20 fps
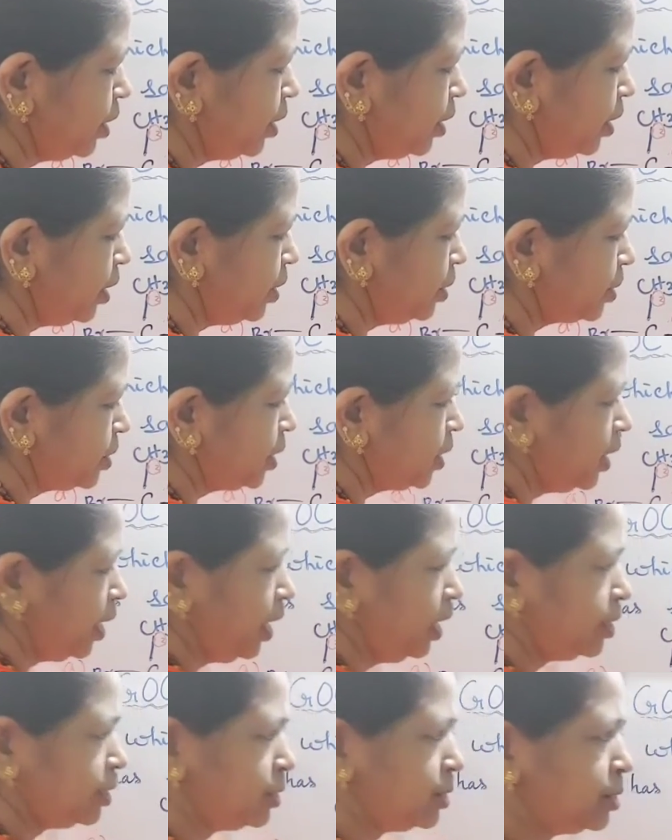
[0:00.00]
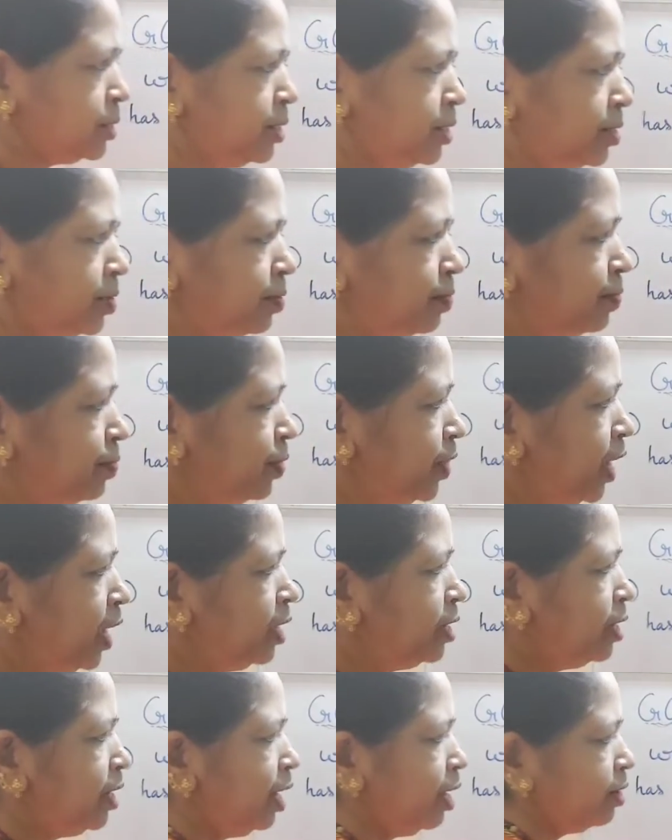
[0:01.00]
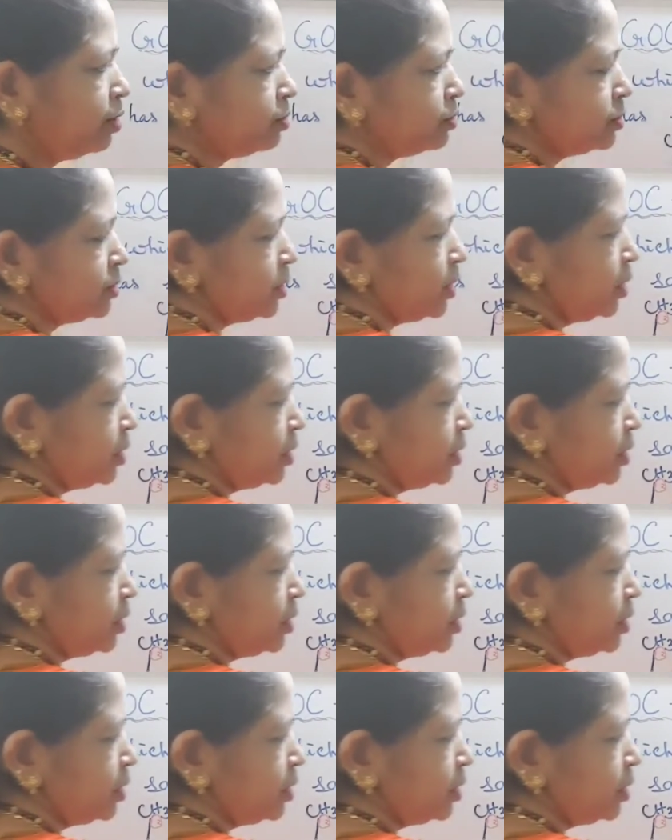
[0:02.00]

It is S. Now,